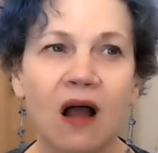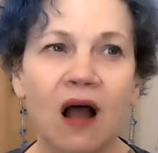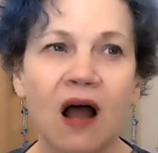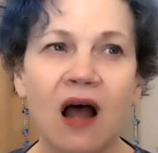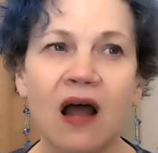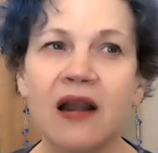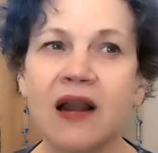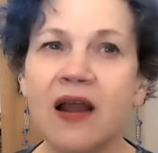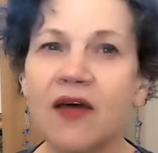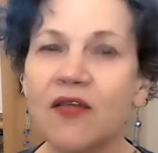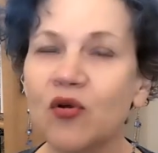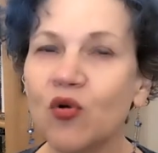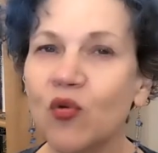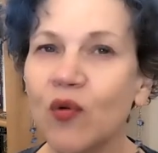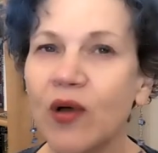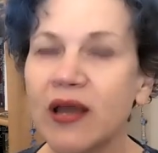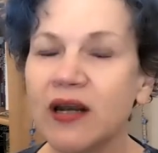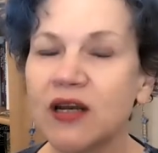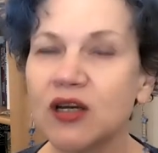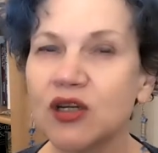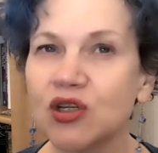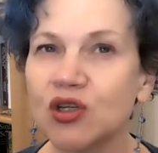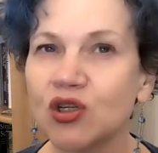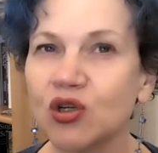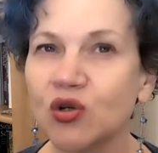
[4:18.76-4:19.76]
Another way
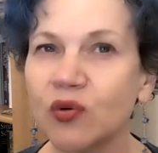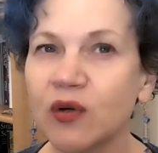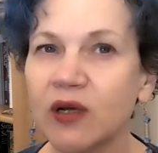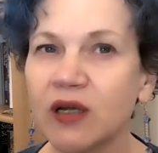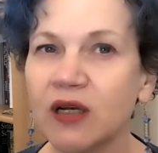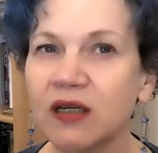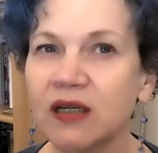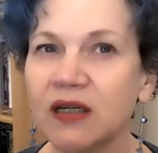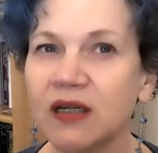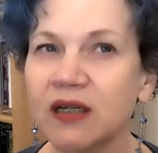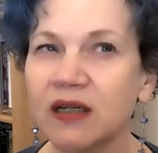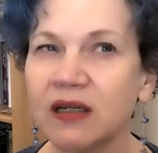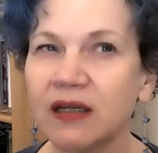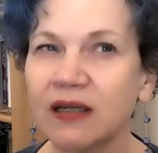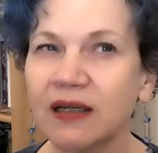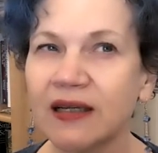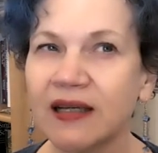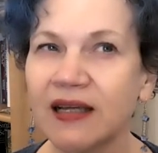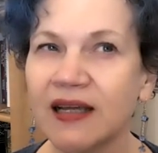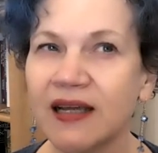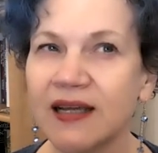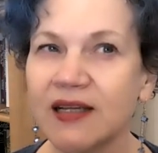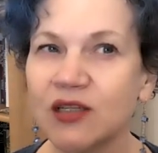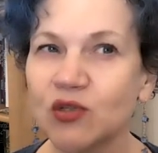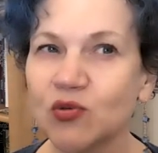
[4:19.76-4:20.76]
to do it
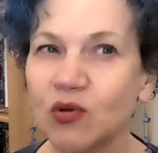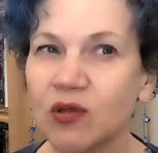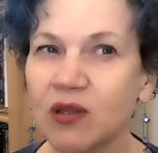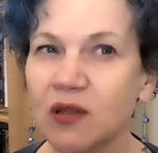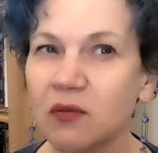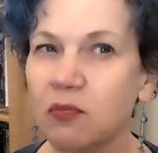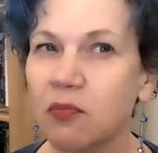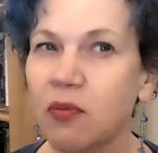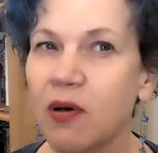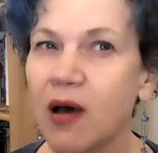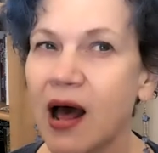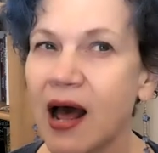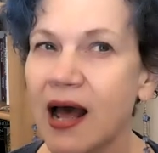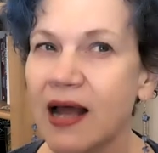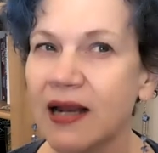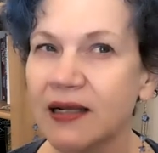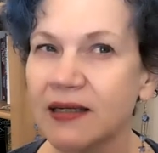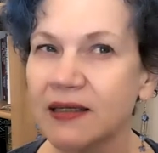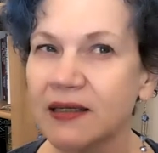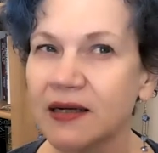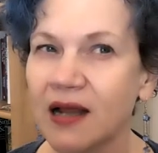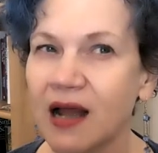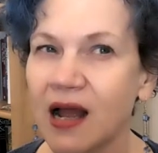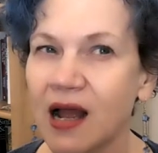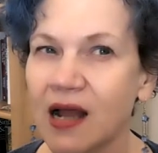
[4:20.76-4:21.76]
is with a
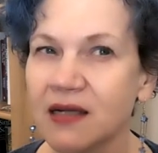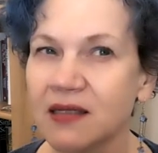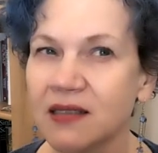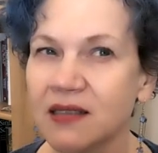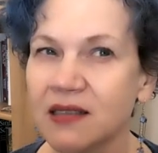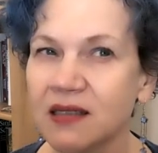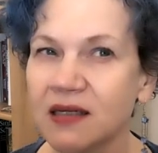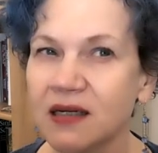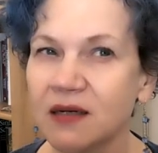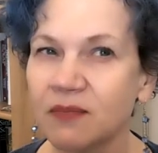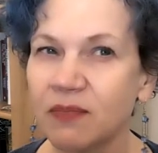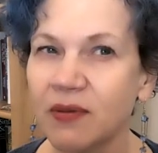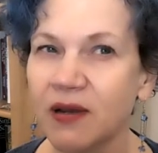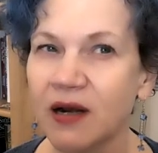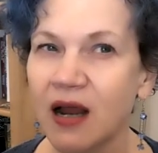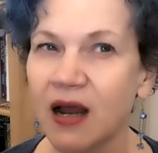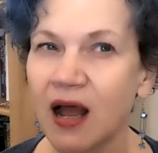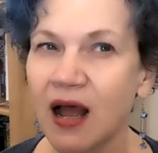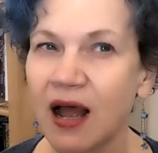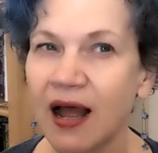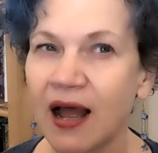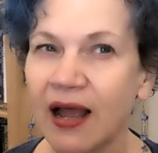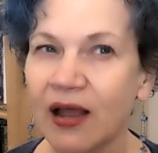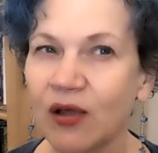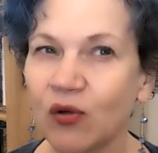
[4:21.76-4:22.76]
pilot consonant, but
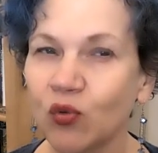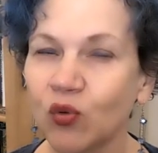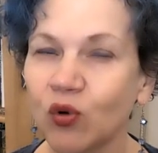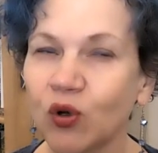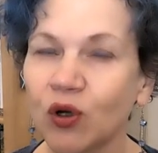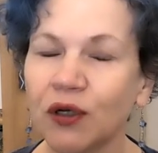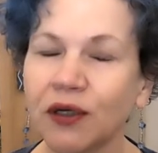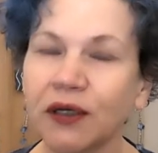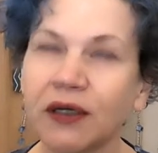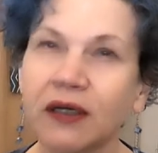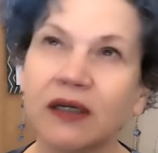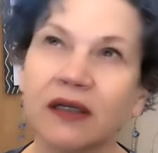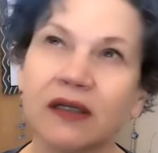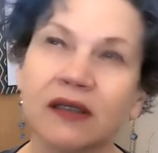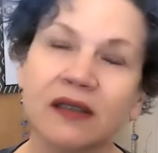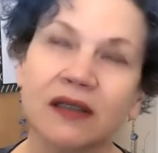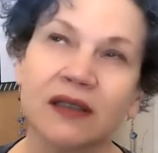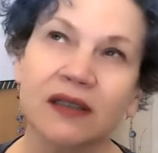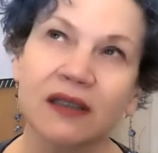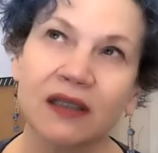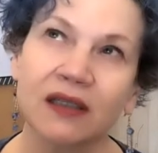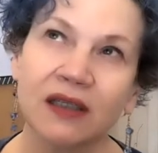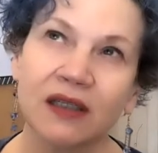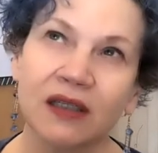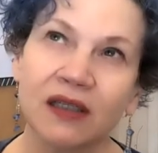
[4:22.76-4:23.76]
I would
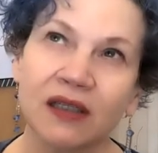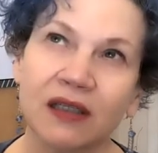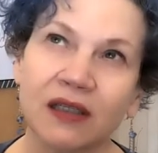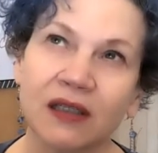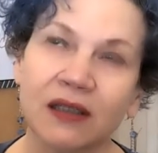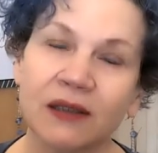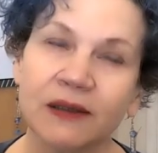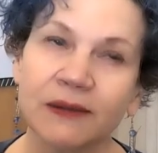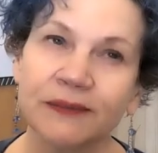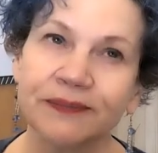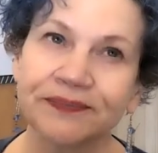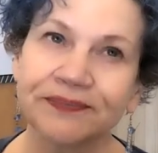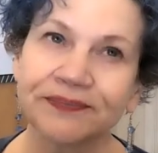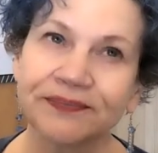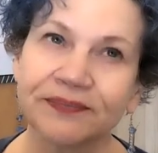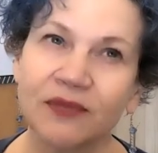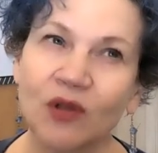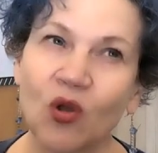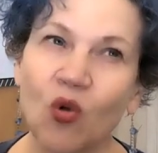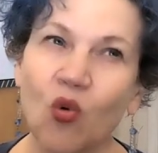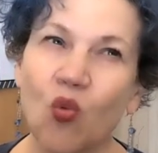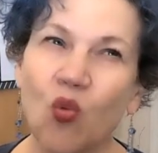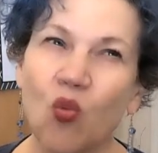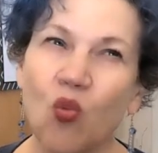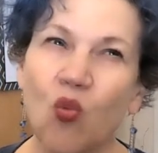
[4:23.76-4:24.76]

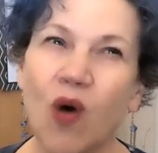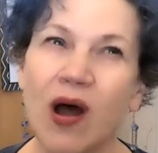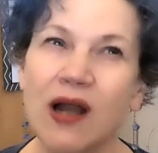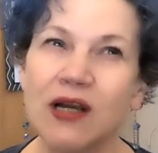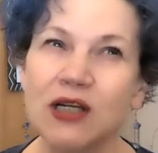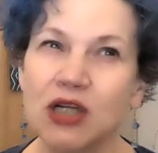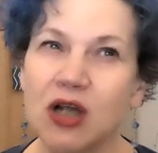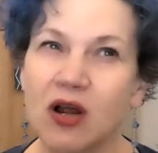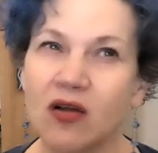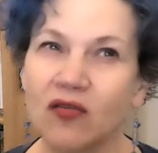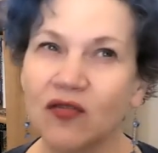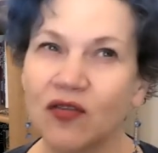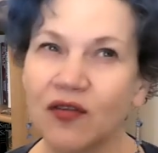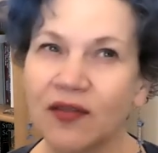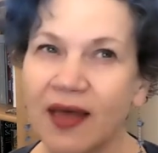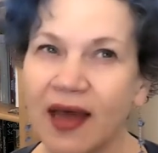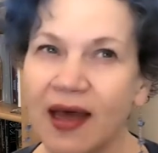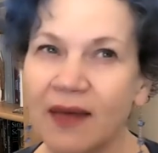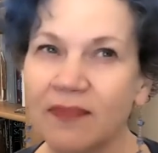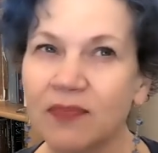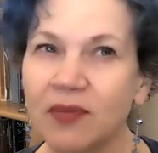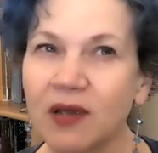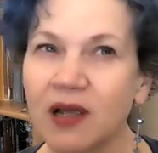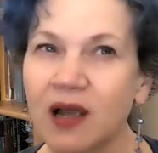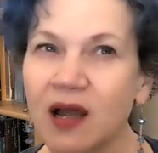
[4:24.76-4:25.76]
watch out for
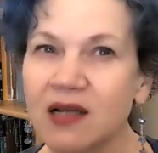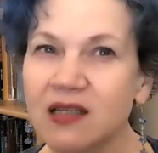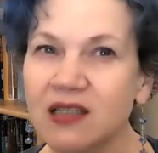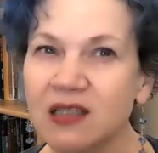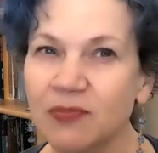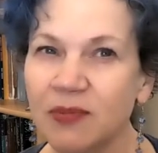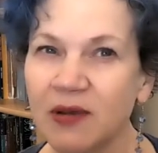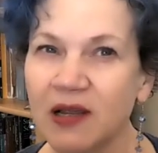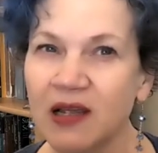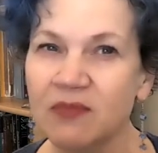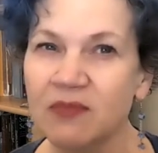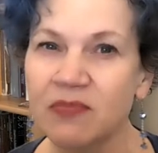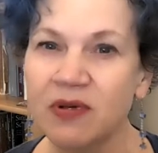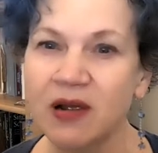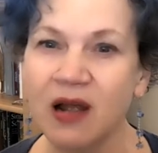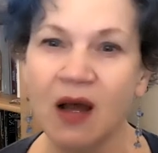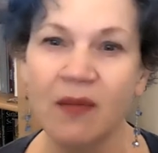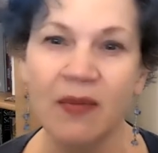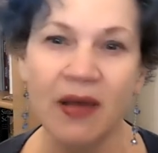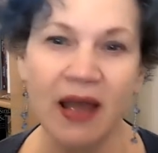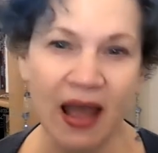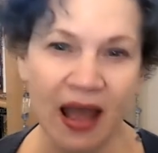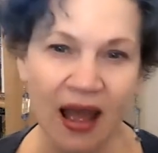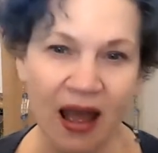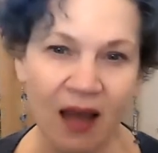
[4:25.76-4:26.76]
that because it can become
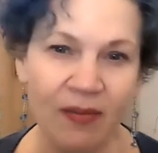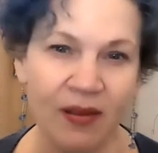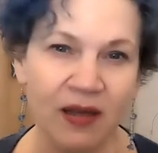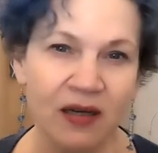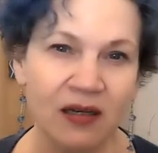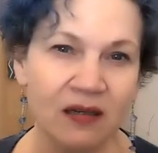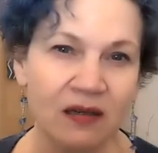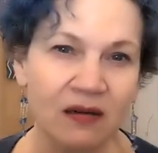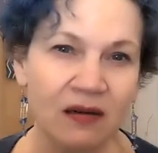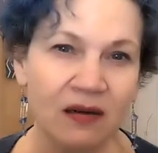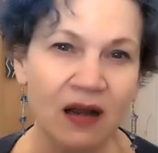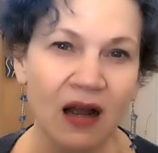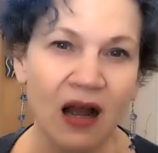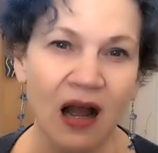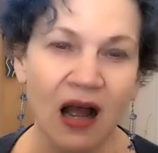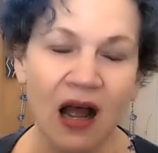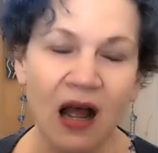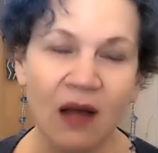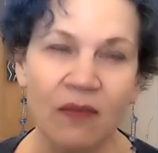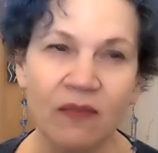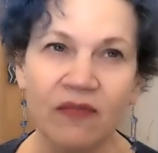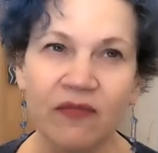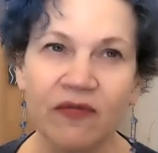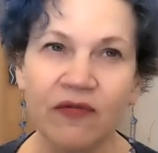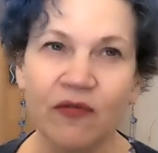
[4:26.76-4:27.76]
a habit.
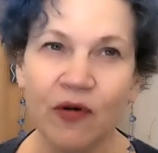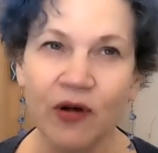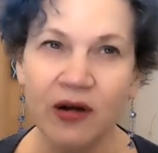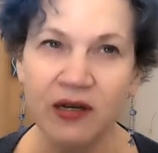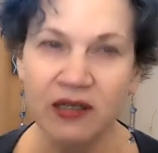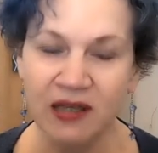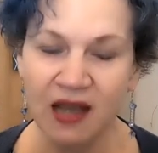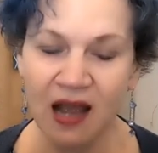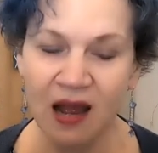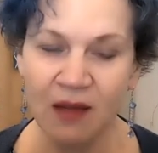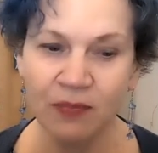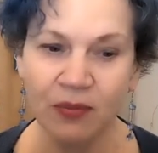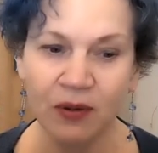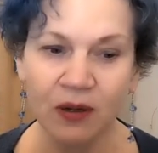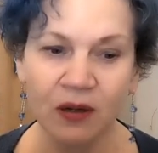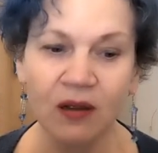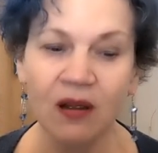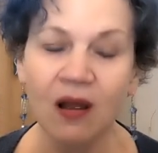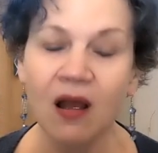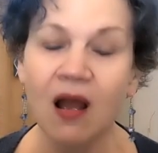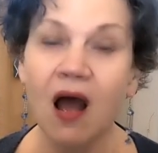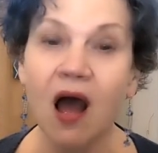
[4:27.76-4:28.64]
For example,